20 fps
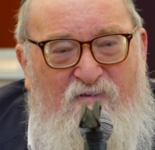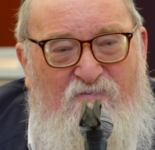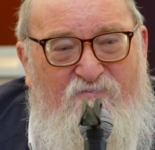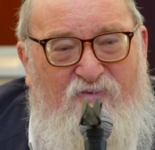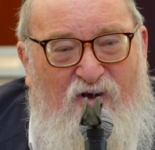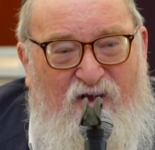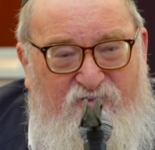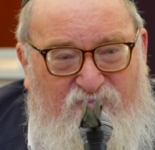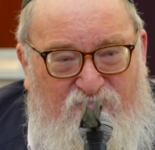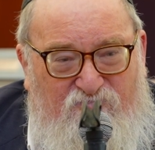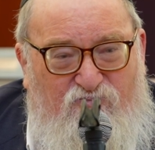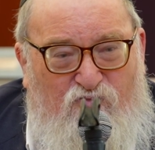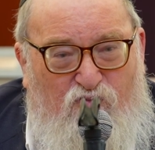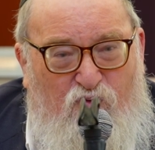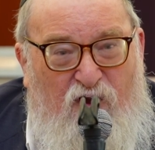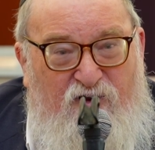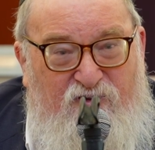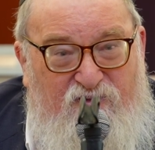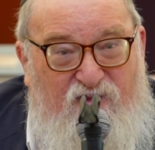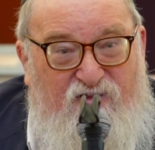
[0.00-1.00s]
But
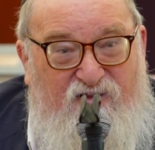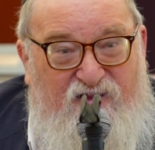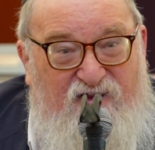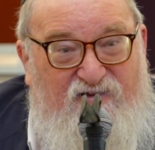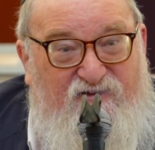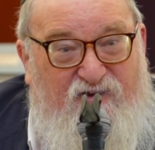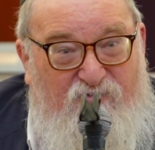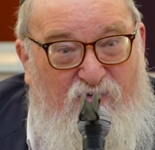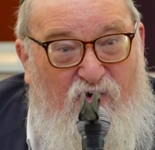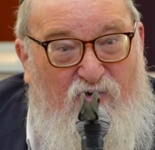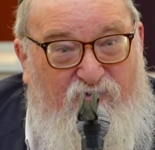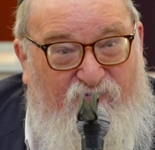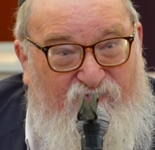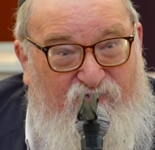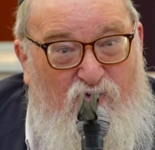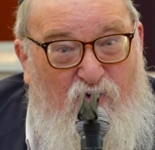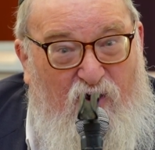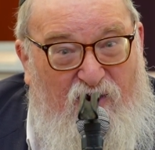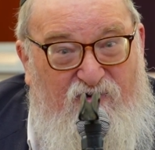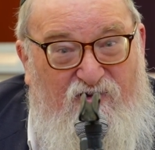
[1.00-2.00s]
one of the things he wrote a
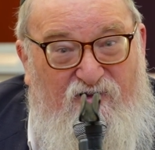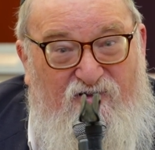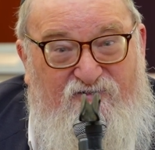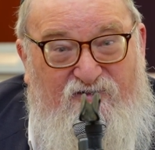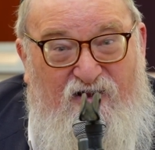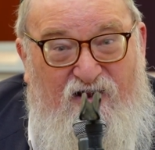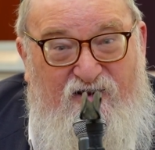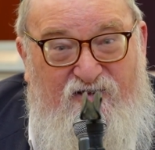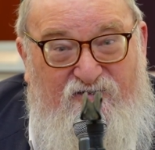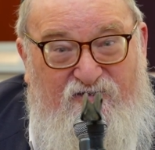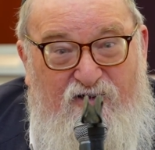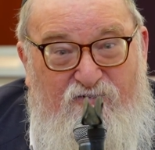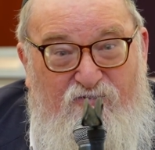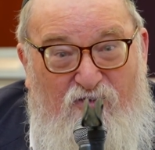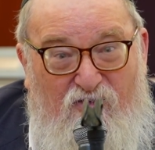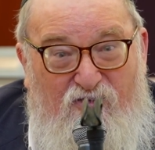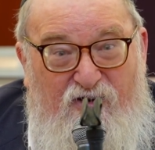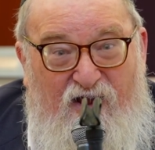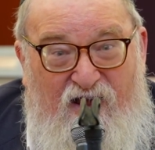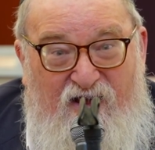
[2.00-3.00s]
few articles on is he
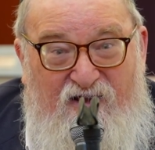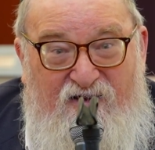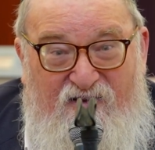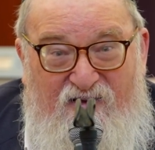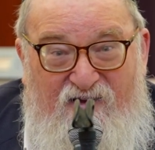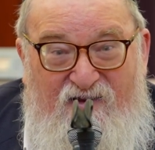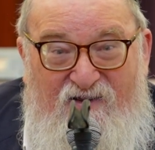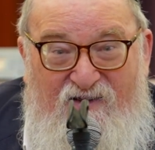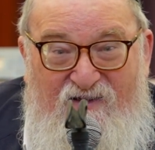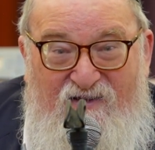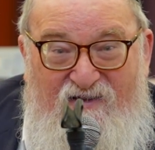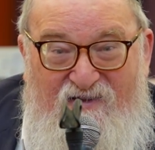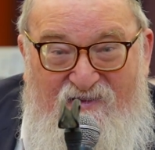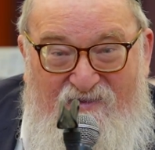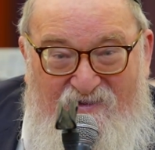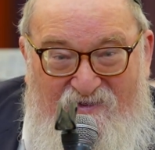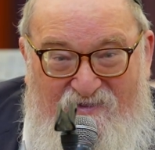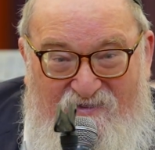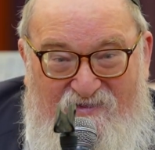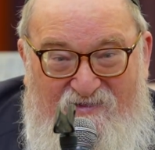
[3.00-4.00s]
wrote on
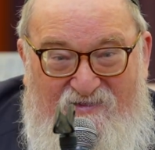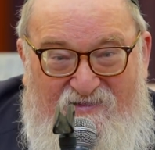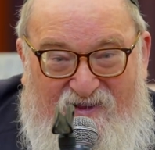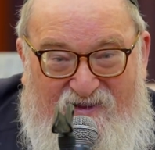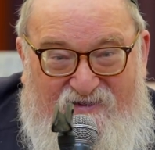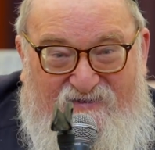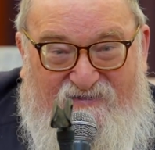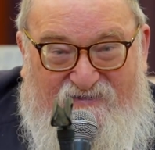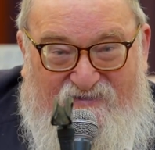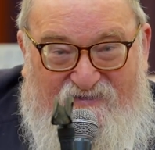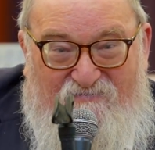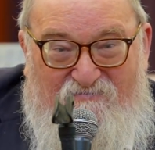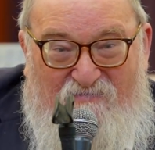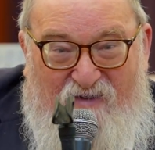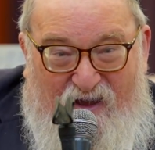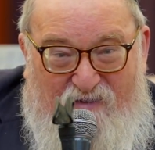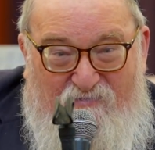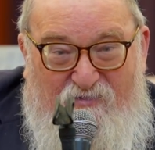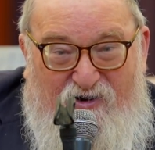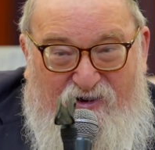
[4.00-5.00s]
this
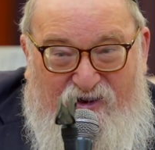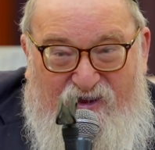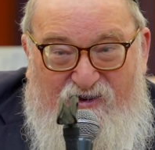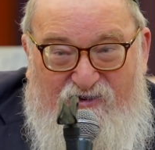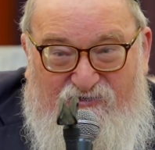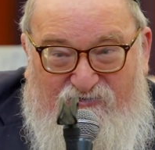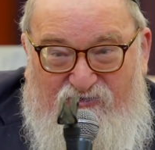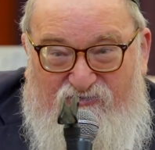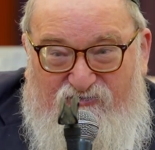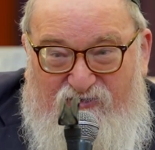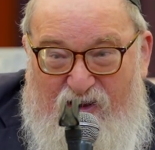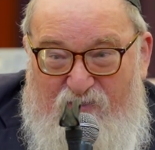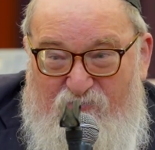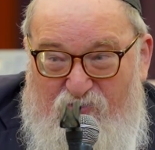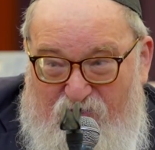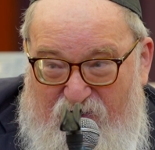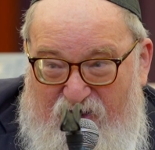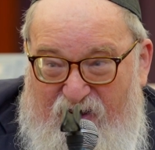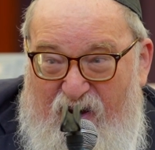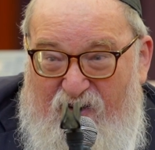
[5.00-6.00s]
Maimer Kiddush Hashem
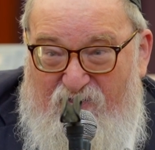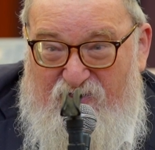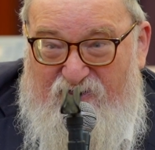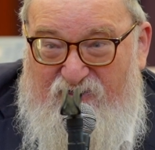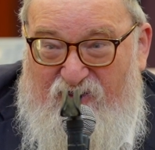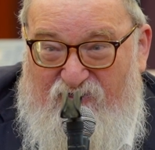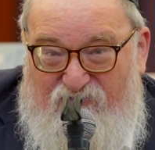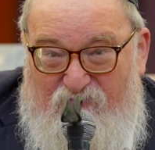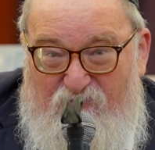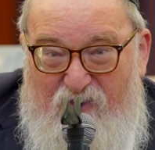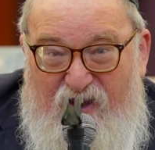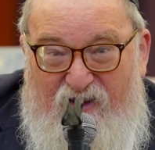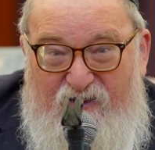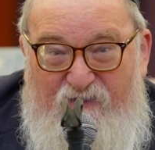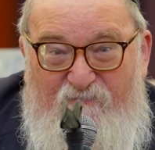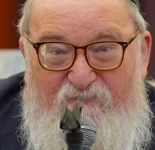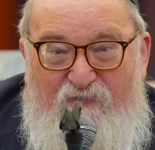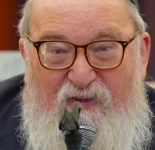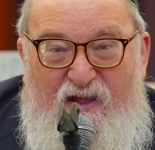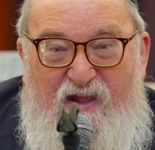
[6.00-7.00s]
or Igeres Hashmad,
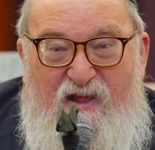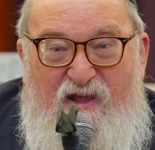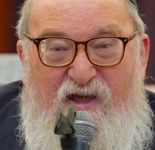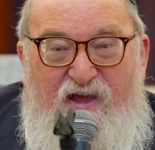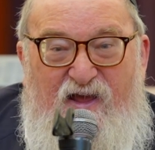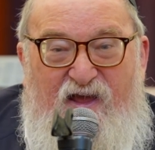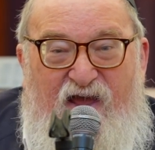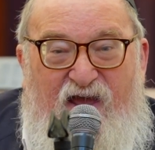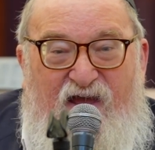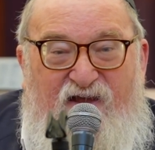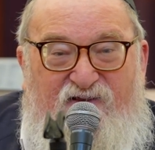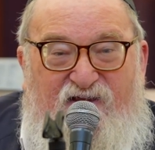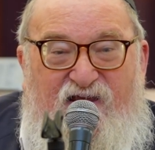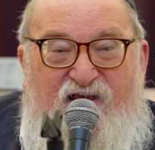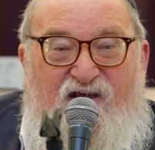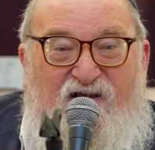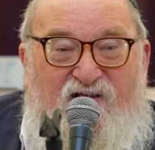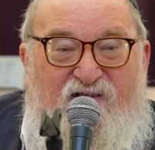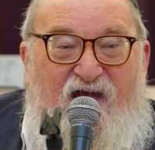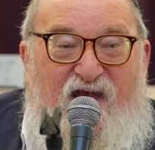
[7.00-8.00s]
and
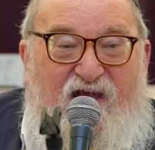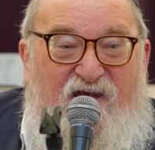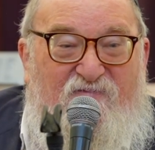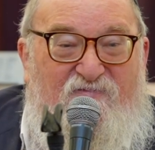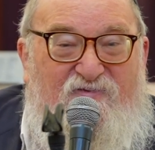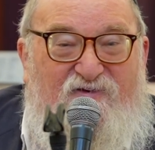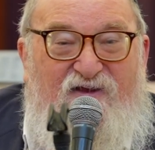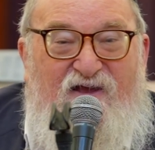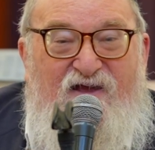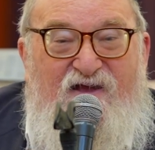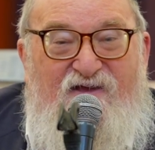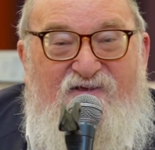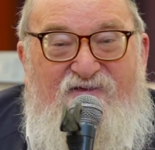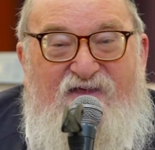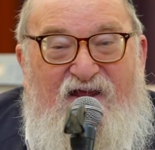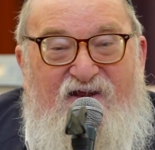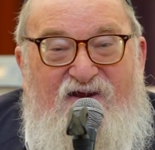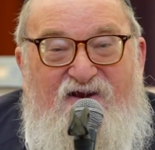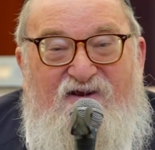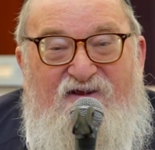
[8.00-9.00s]
he claims
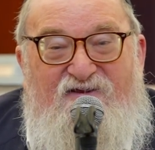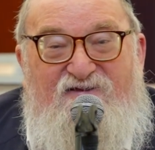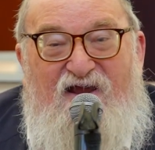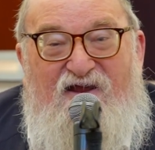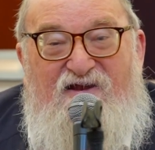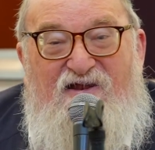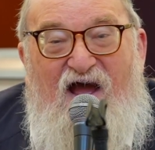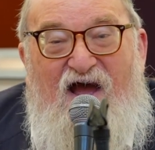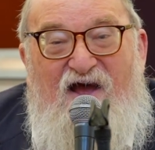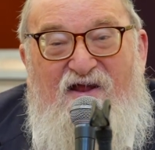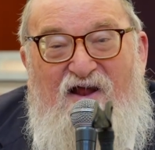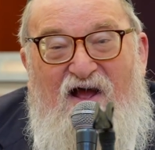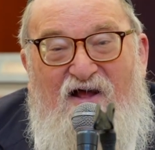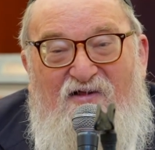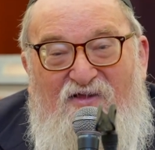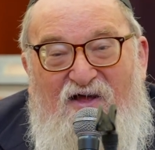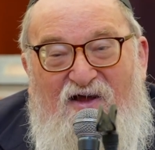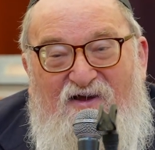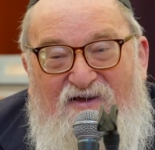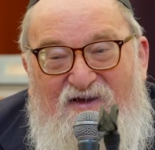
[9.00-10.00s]
that it is a
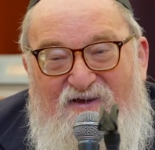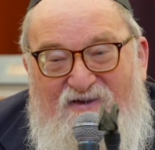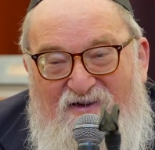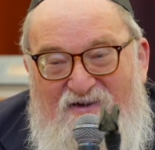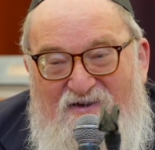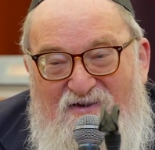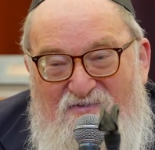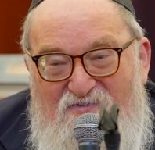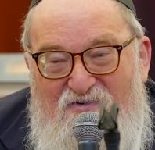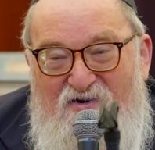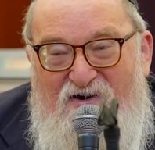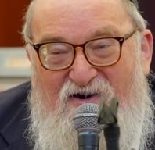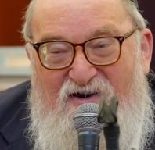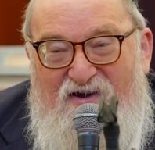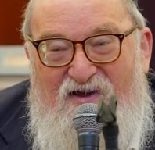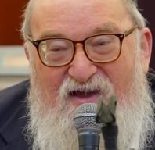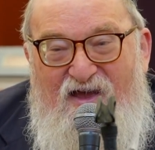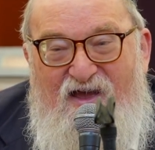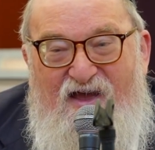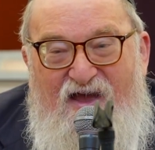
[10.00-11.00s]
non-halachic
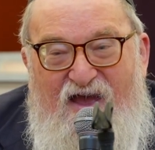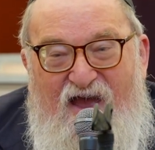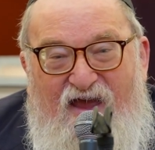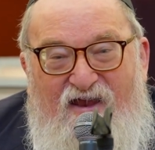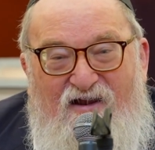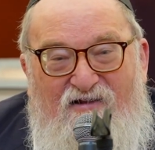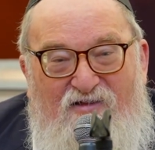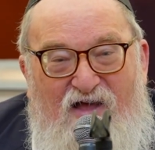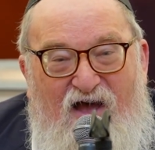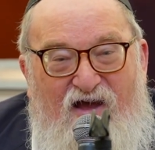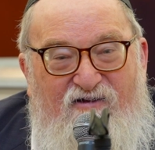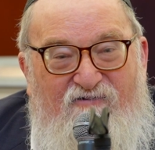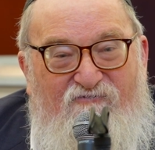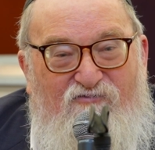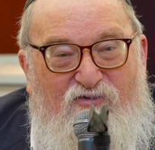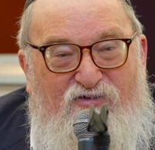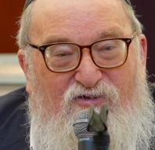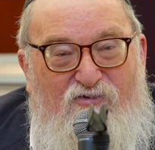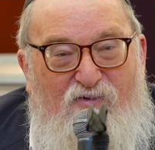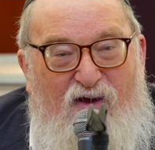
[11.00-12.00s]
work, and a lot of
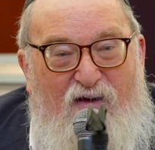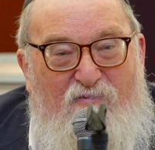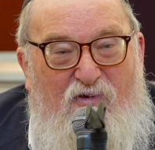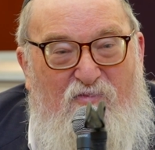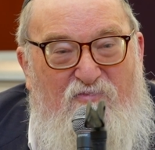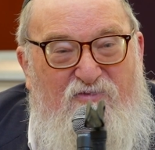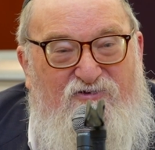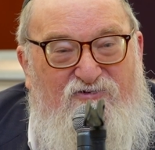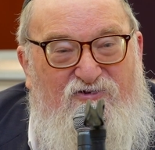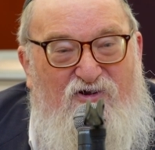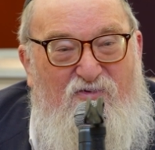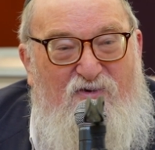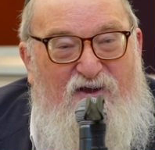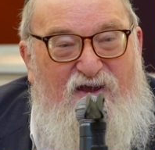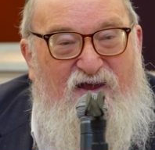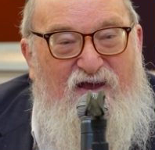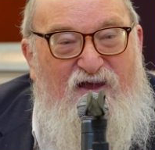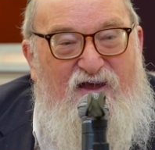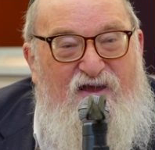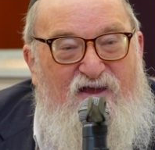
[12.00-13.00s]
what the Rambam is
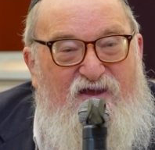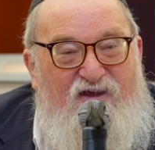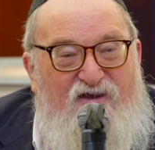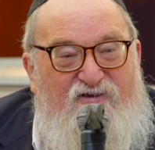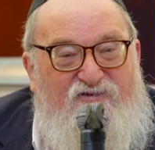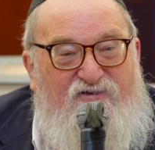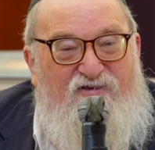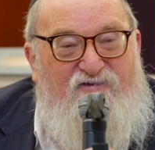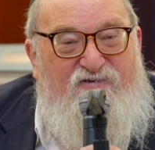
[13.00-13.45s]
doing is to